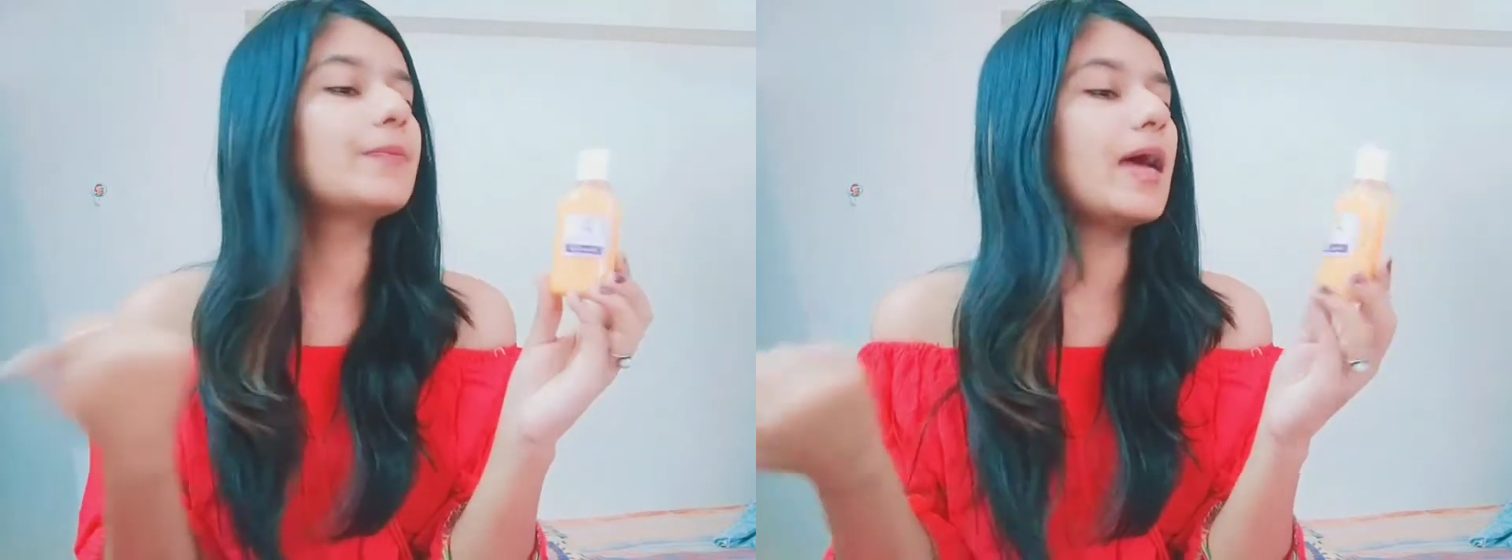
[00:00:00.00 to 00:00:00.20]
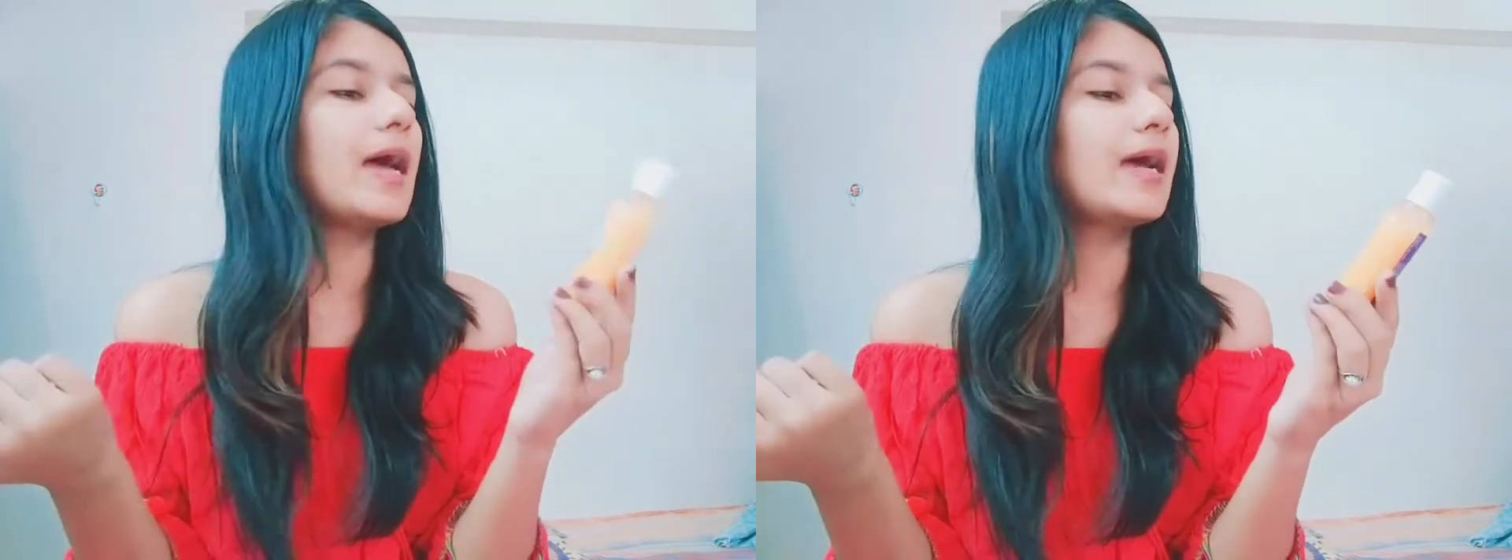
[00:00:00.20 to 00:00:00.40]

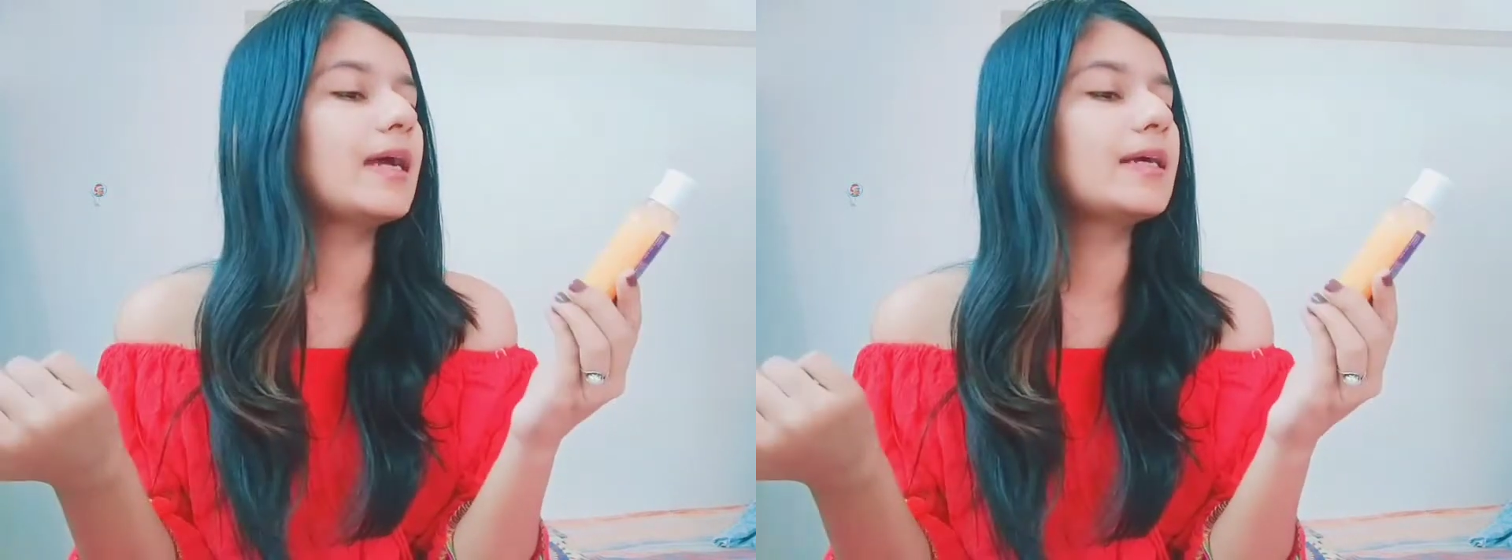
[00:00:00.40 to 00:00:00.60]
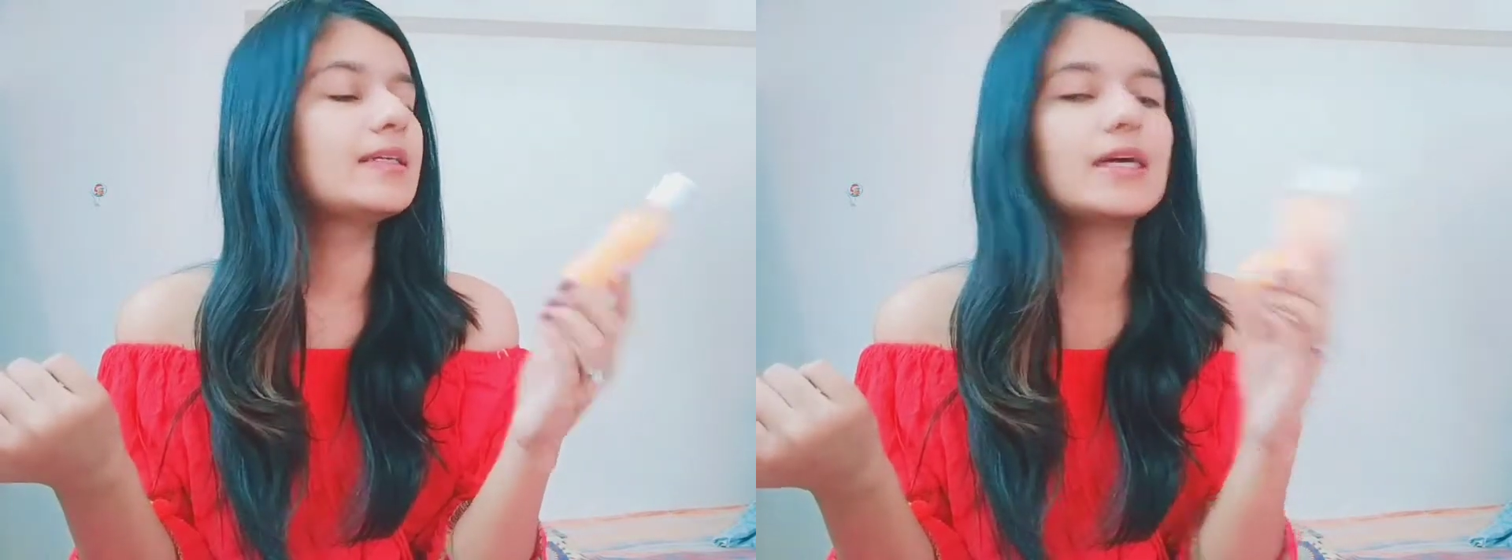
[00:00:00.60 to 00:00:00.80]

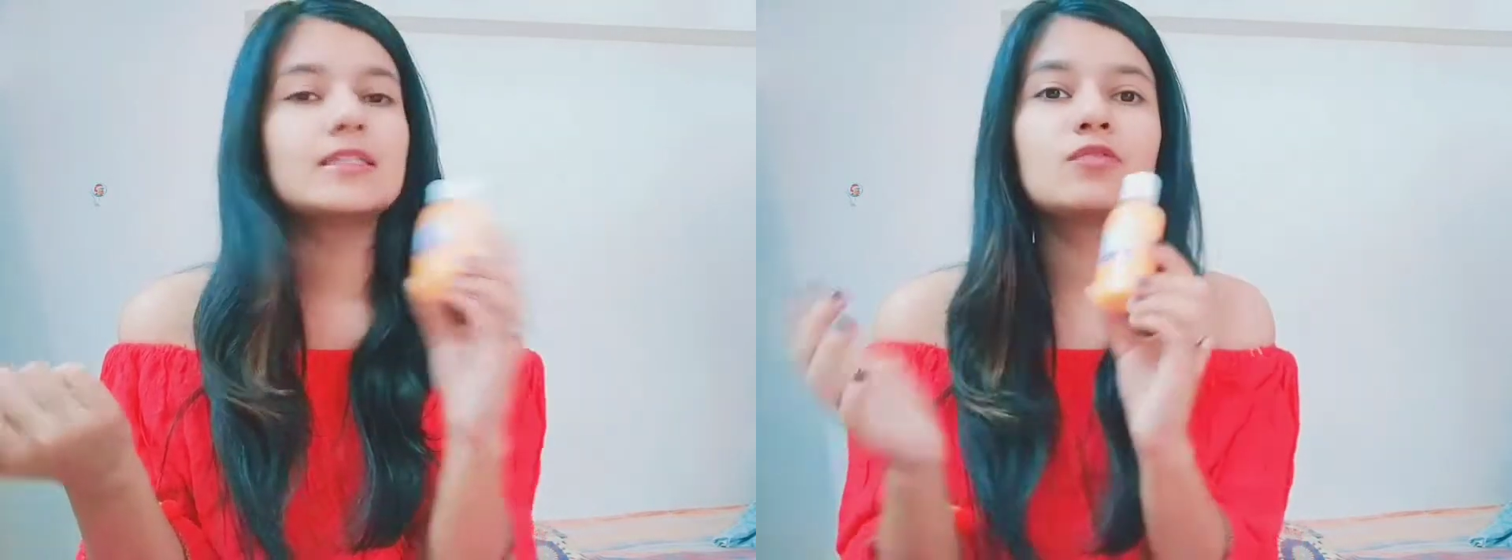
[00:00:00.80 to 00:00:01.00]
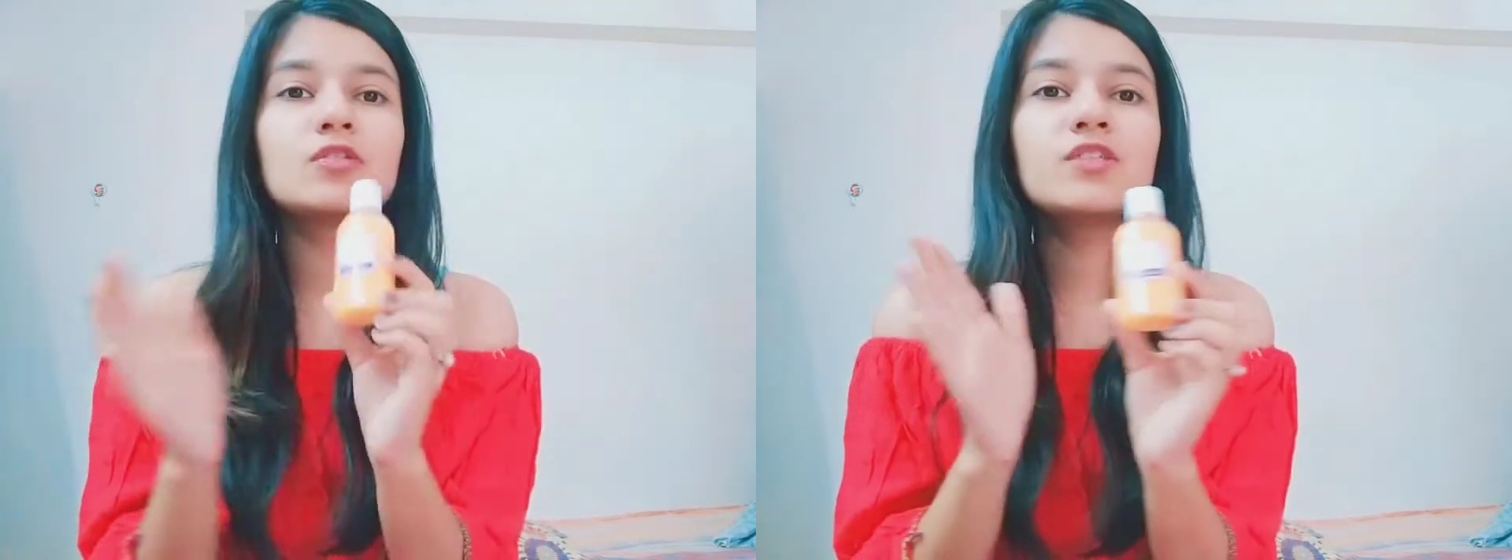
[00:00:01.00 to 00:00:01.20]
and yeah, this
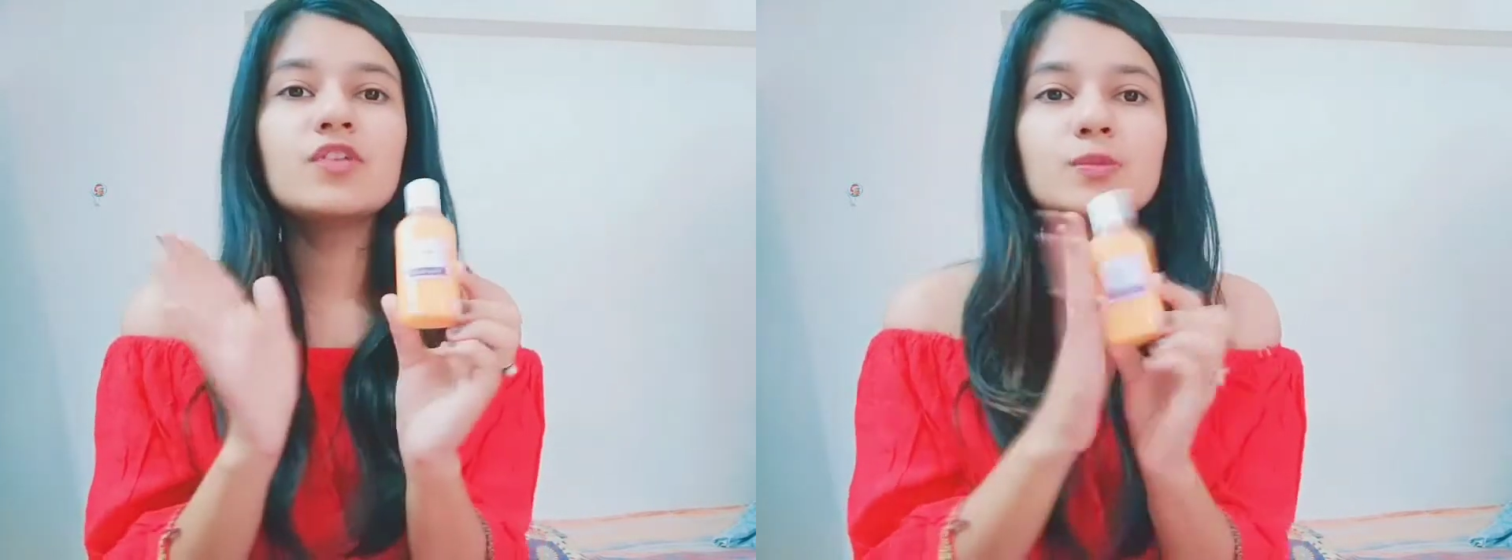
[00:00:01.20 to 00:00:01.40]
was the first